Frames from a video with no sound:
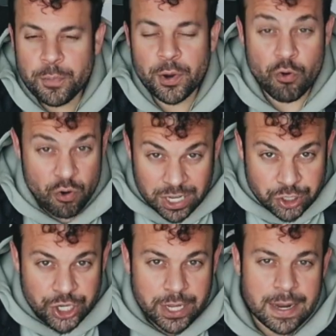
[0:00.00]
Super
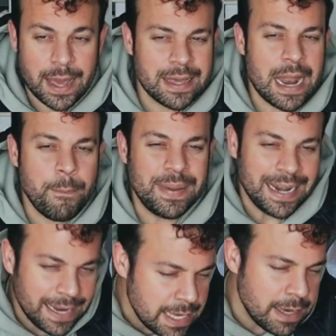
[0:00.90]
cringy, and I cannot
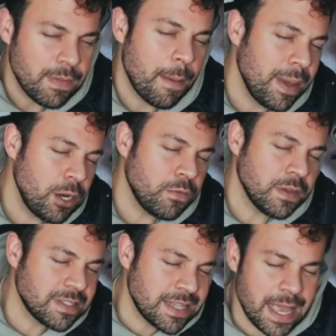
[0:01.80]
believe that many of
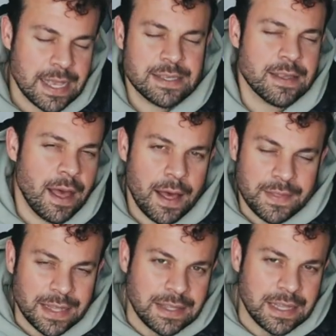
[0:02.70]
these things
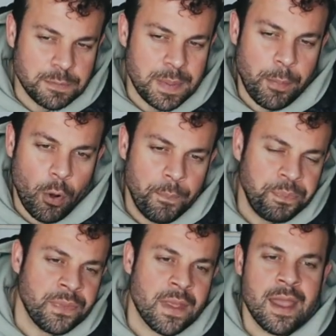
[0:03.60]
that these people
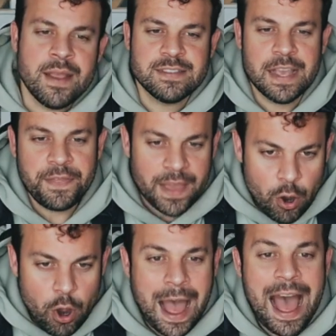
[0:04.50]
said
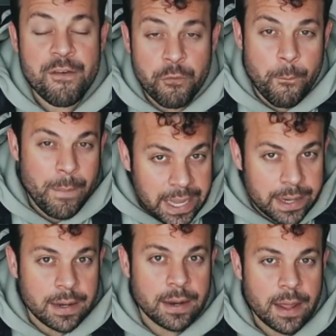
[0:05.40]
there have
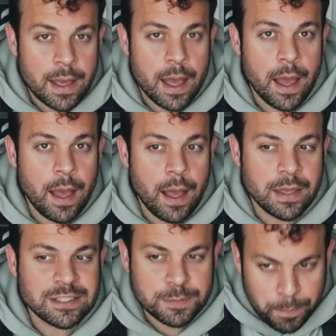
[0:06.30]
been
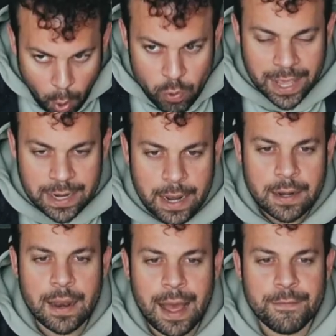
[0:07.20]
spoken
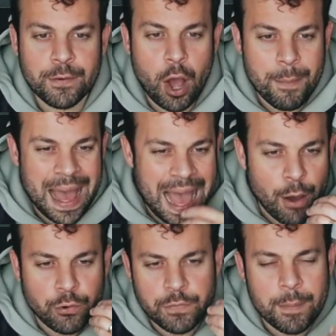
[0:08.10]
and have come
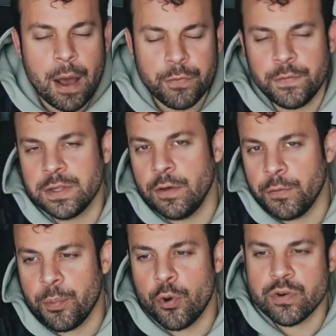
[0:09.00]
out of the mouth of
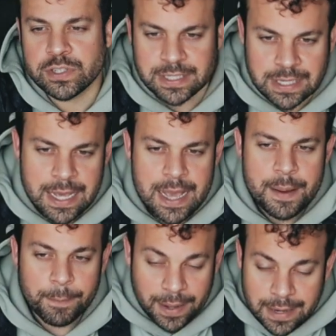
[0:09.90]
another person.
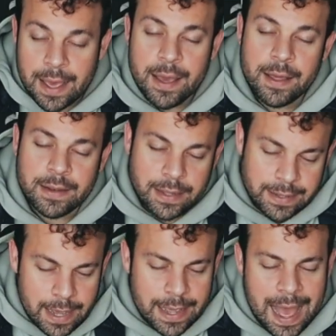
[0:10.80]
But
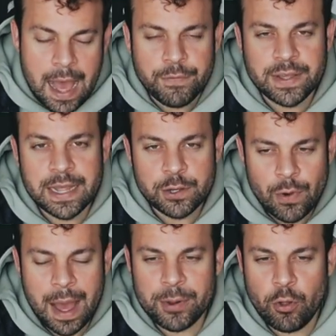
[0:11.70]
they have, and they do
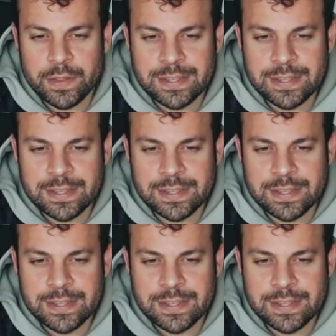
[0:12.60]
happen all the